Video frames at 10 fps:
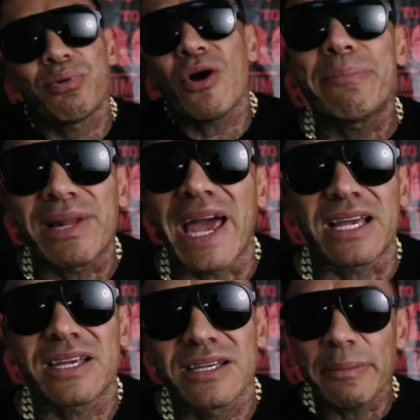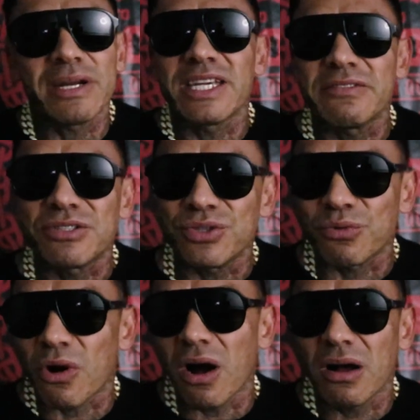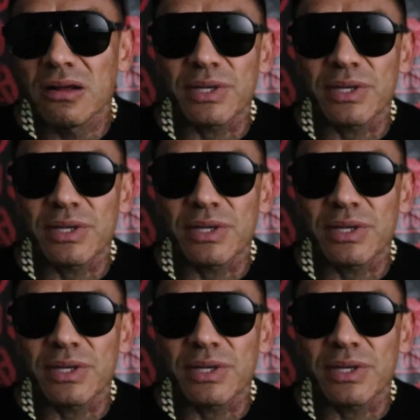Point blank. I'm gonna give it to you raw